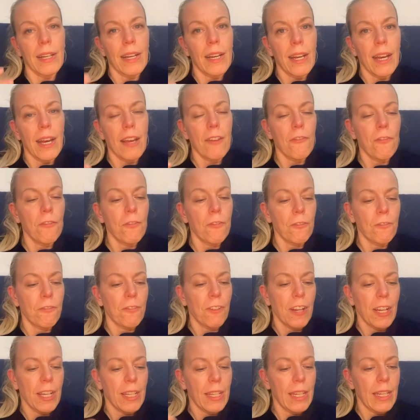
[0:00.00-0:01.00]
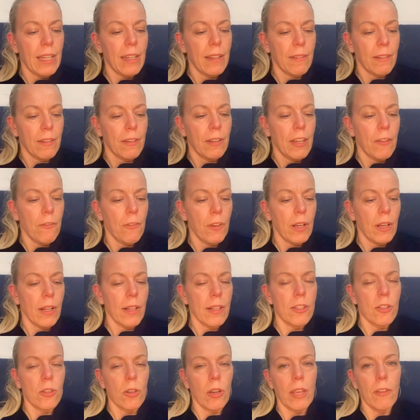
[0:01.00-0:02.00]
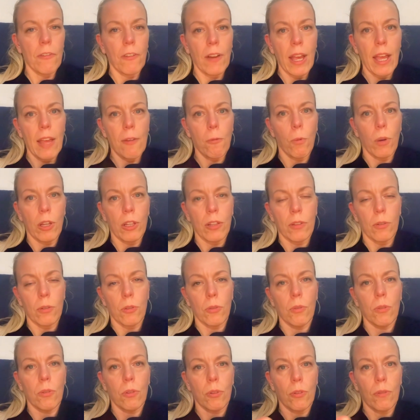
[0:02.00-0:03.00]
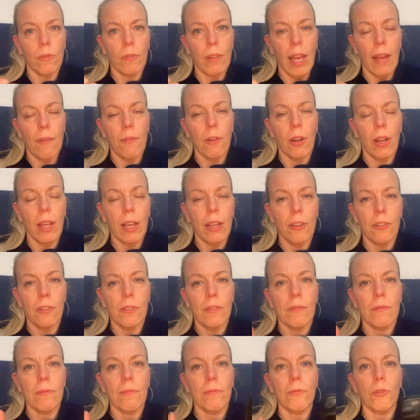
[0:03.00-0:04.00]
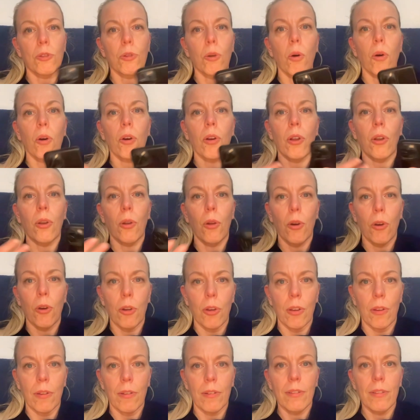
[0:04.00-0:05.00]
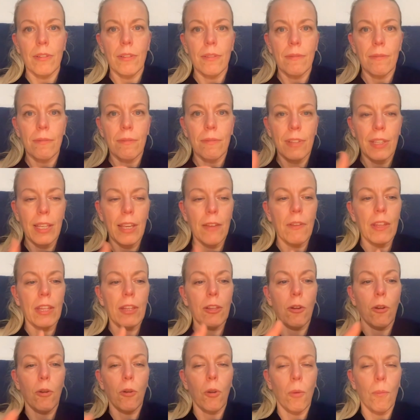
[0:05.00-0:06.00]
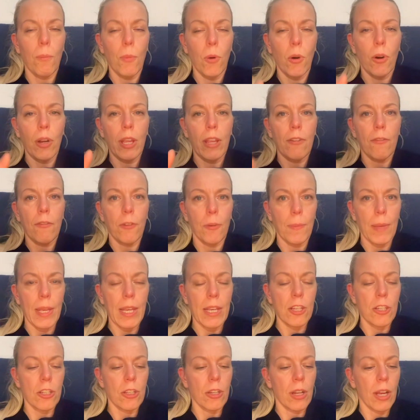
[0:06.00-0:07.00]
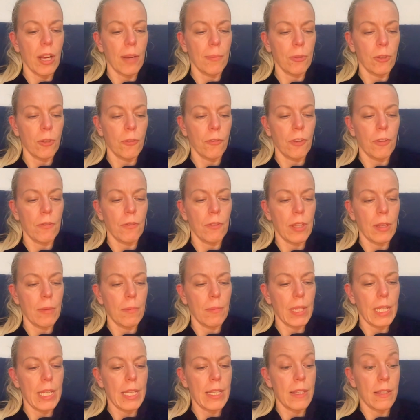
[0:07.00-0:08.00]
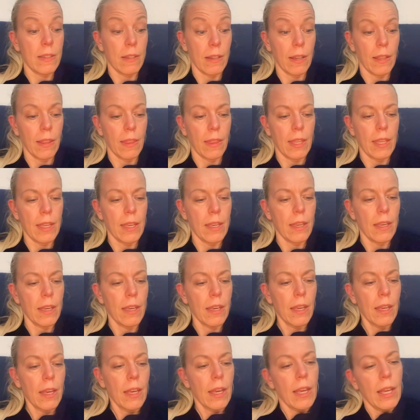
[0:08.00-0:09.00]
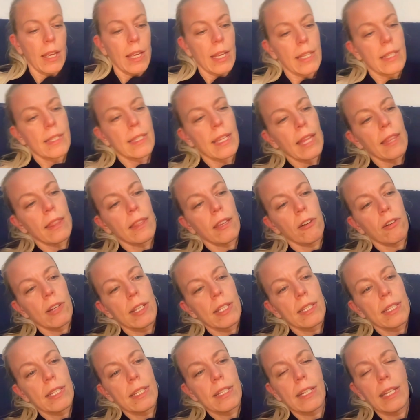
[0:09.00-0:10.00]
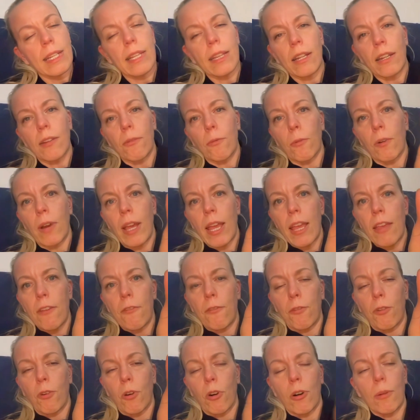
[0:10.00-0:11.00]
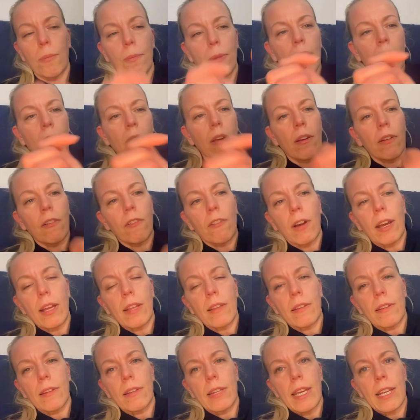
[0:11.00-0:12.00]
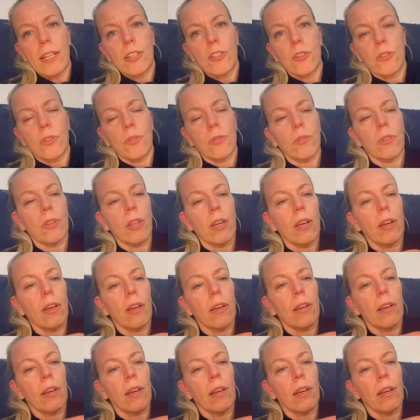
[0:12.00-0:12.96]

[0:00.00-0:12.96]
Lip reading: I find it difficult. So if I want to have a longer, give it a lot more information, up to 15 minutes, I think, is that there is this little waveform right next to the